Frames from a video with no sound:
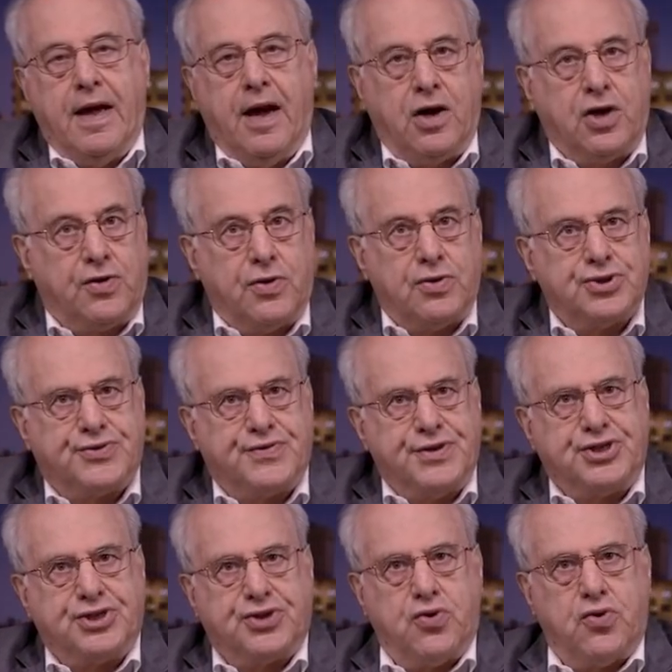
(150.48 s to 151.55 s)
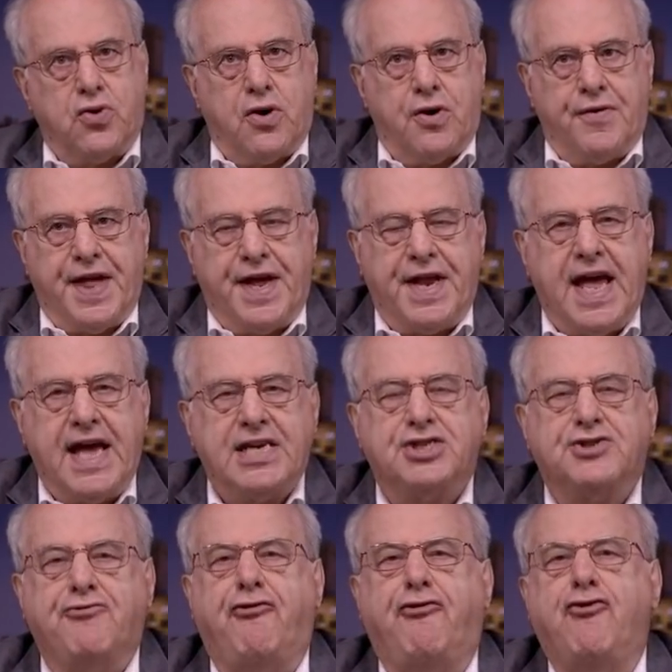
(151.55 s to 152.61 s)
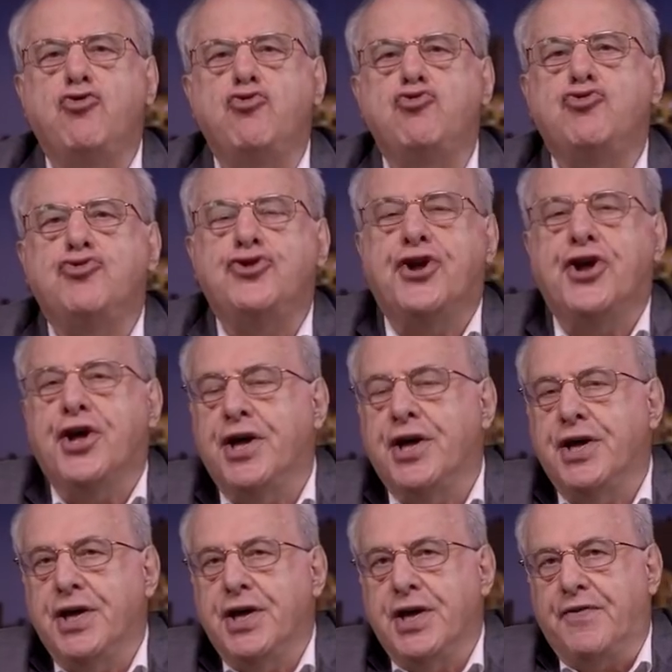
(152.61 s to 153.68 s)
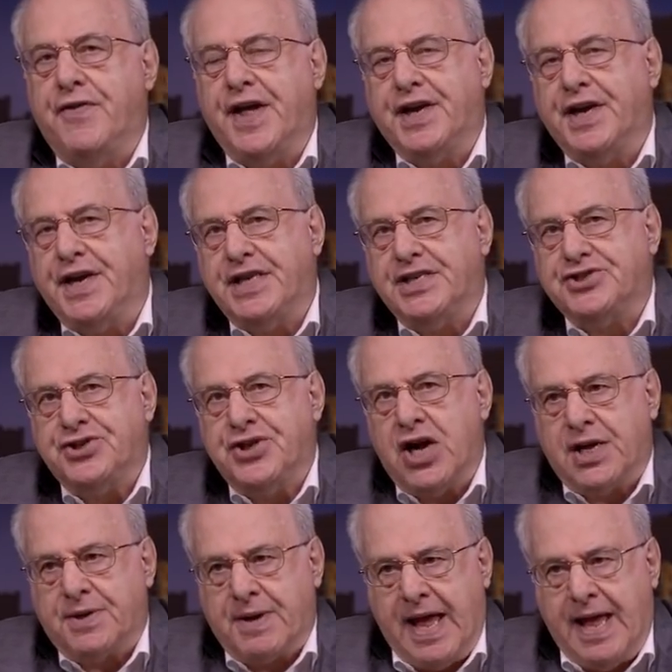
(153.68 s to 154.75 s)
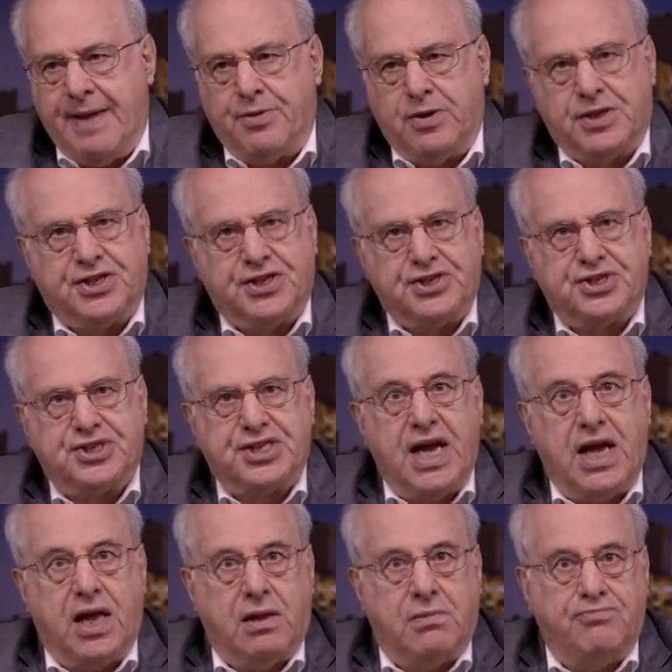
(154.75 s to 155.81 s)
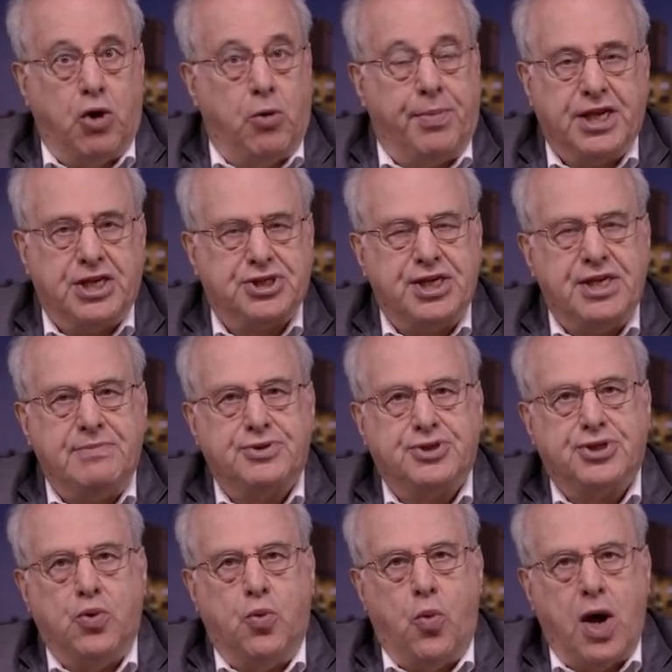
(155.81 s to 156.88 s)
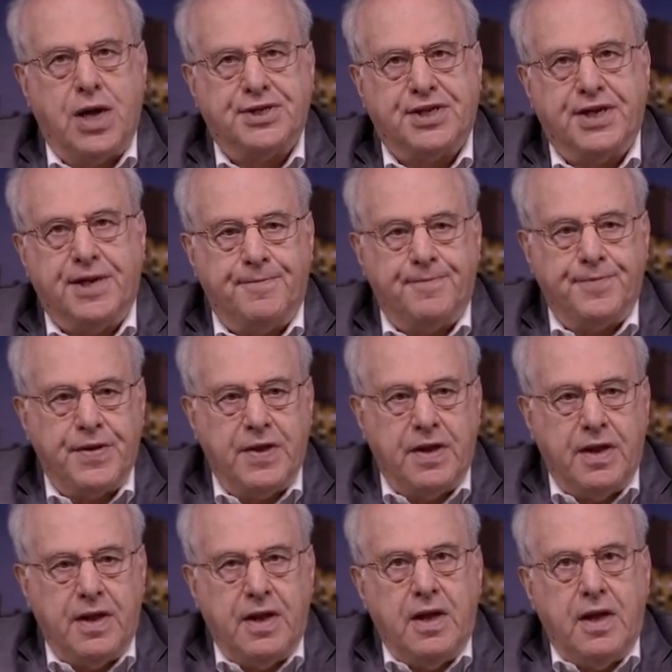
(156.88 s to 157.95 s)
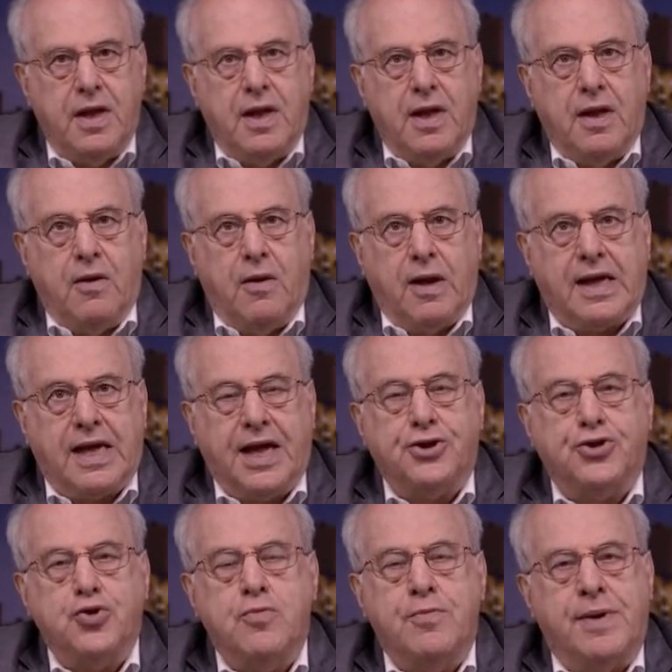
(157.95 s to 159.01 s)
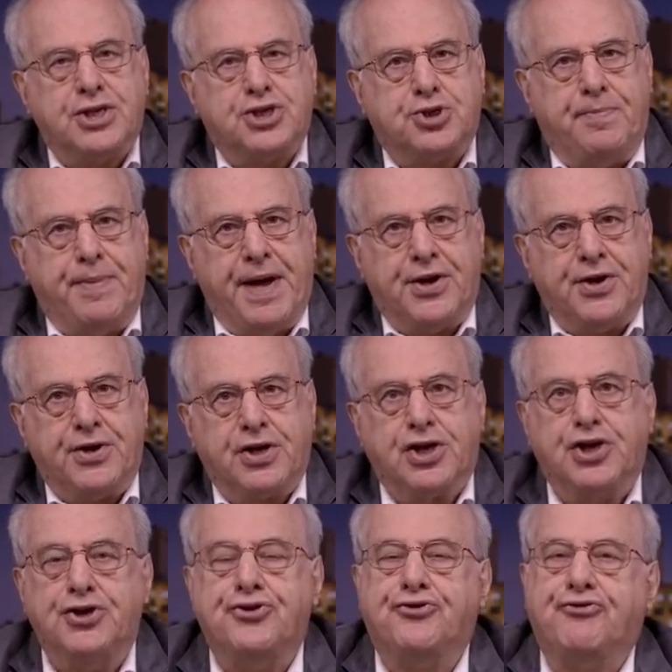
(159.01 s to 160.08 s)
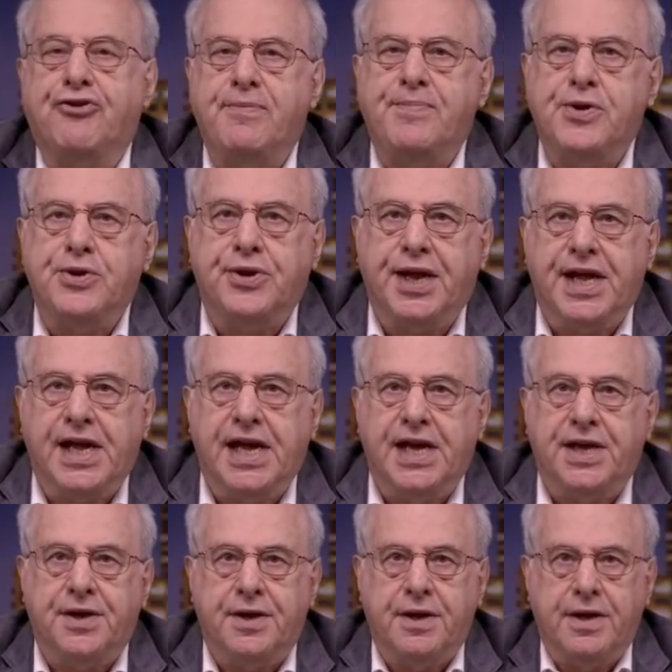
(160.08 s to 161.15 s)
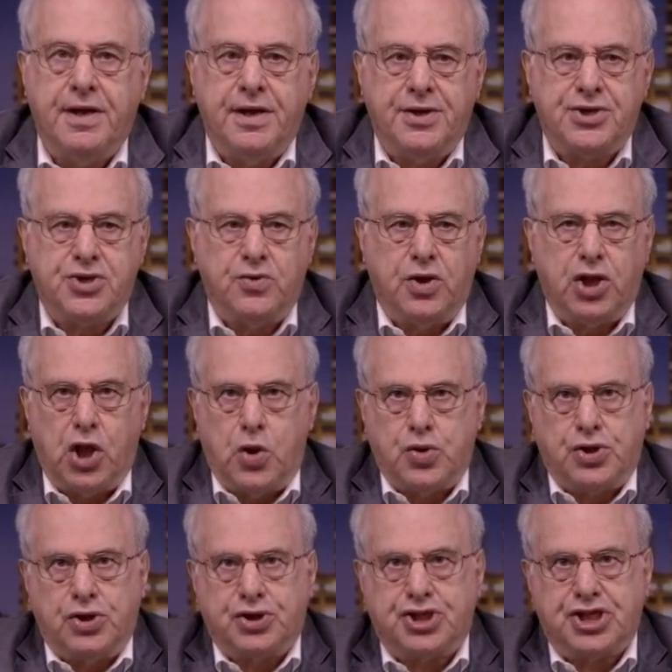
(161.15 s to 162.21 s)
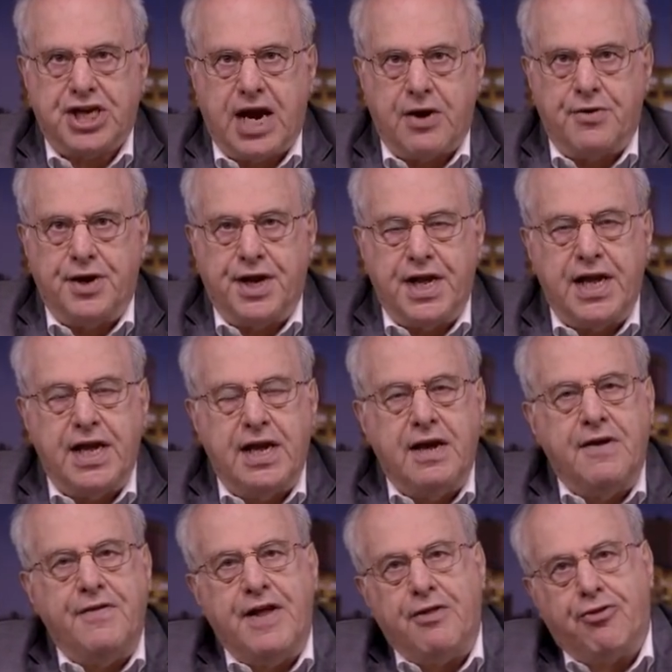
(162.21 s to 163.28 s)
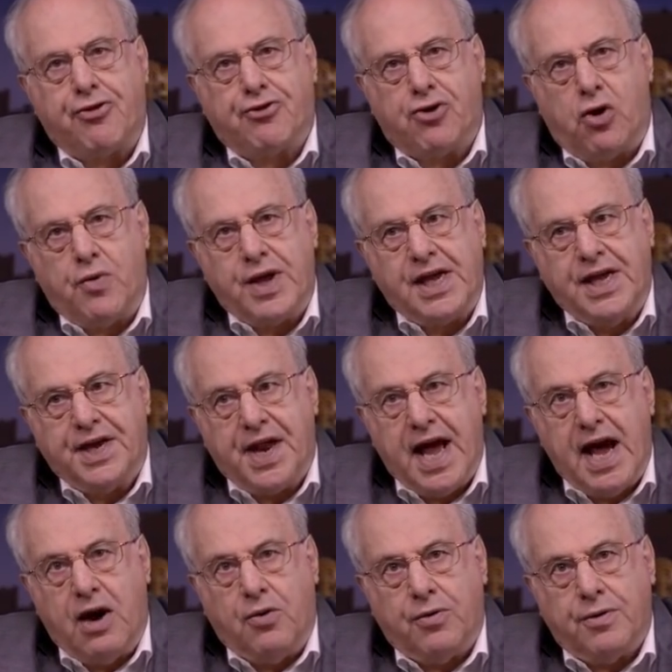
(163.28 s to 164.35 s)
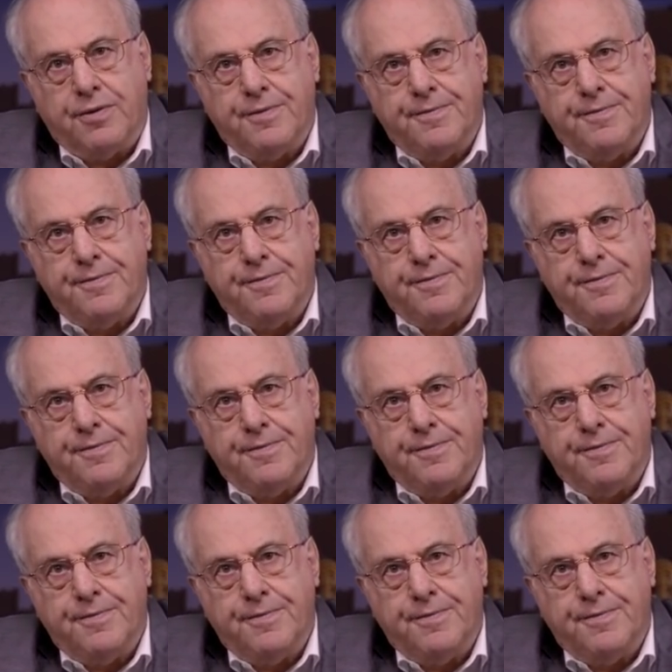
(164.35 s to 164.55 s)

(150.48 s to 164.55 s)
A grocery store that has food that it is not able to sell, nobody seems to want it, can do much better contributing it to a local charity than throwing it out.